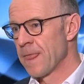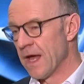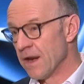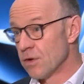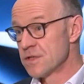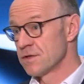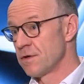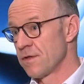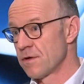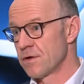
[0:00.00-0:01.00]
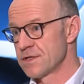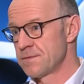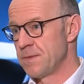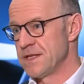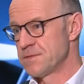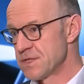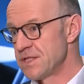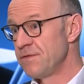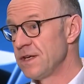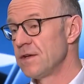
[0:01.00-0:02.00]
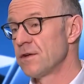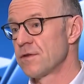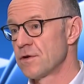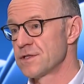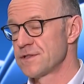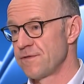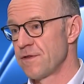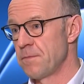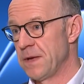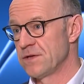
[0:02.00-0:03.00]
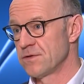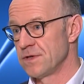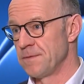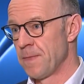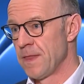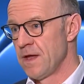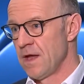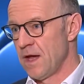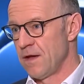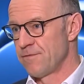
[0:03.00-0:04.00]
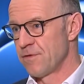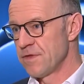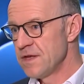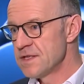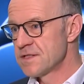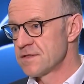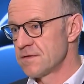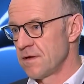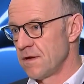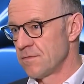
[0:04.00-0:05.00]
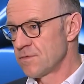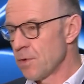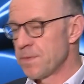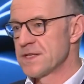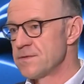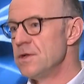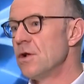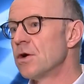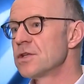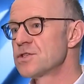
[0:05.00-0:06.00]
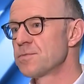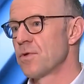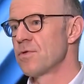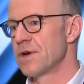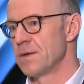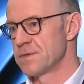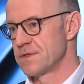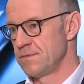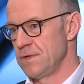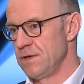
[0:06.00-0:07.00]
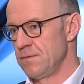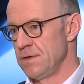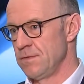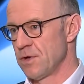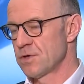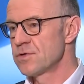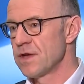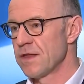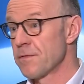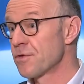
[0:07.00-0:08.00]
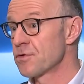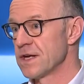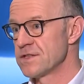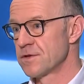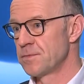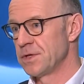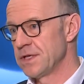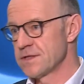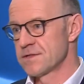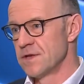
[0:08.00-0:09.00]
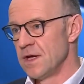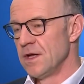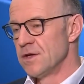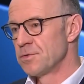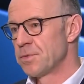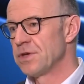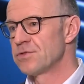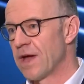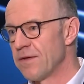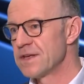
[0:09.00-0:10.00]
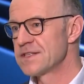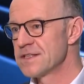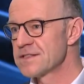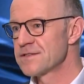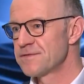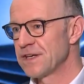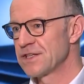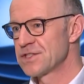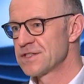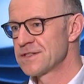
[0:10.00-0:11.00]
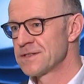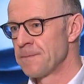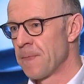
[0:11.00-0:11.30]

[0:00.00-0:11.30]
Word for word: and also on the cost base, specifically on the cost for the battery. And For these uh, topics, we launched programs. We work together with Horizon Robotics to bring driving assistance functions.